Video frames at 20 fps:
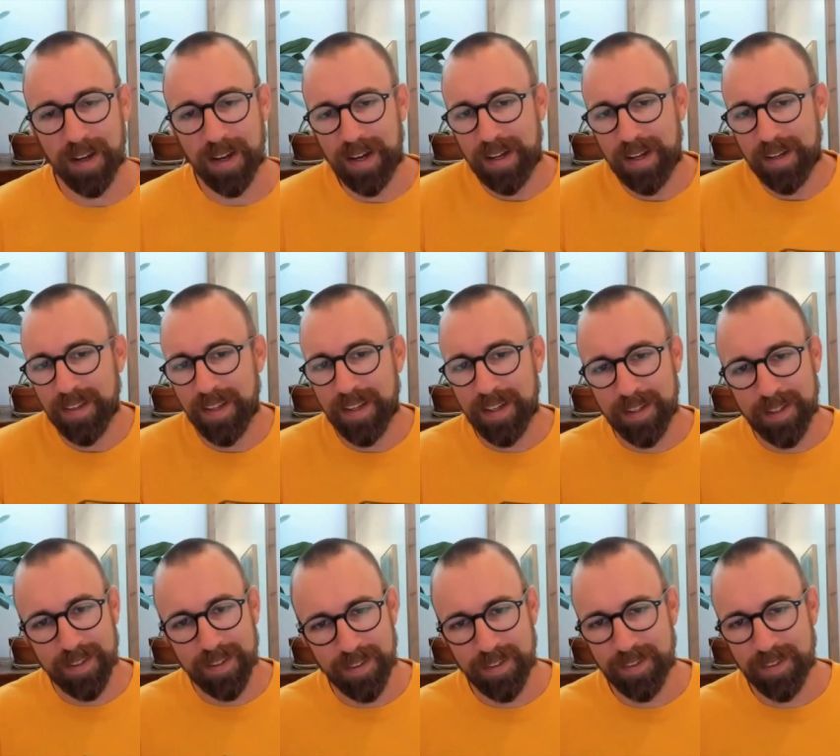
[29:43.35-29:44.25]
Like
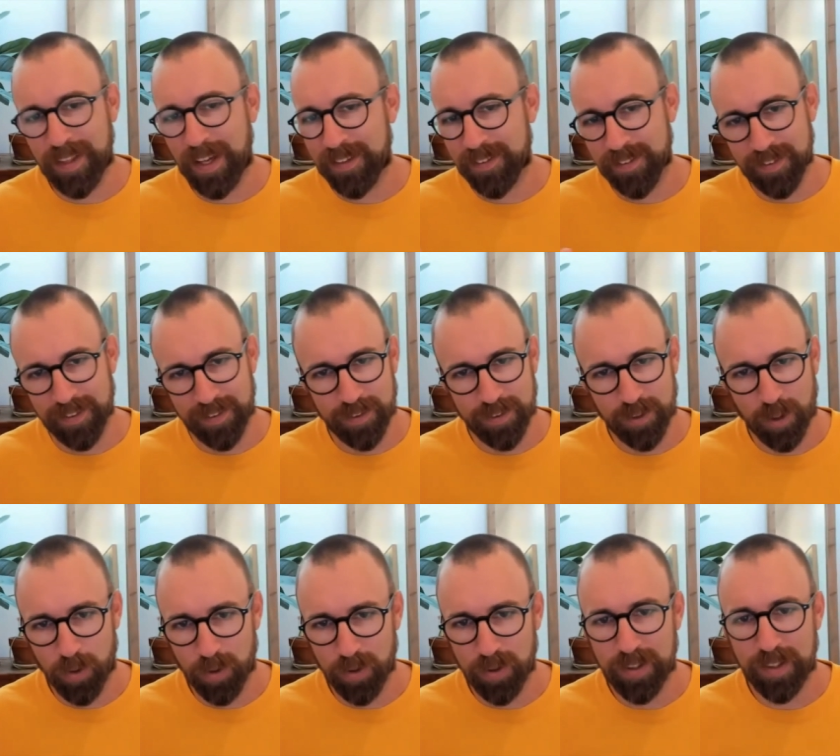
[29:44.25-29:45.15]
that's just
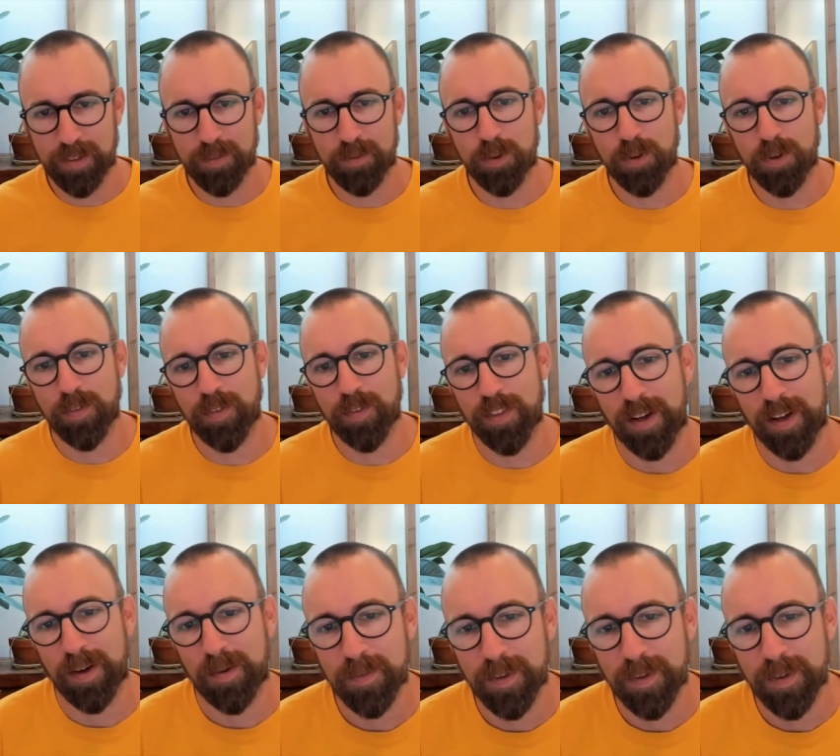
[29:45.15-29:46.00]
totally a rule of thumb.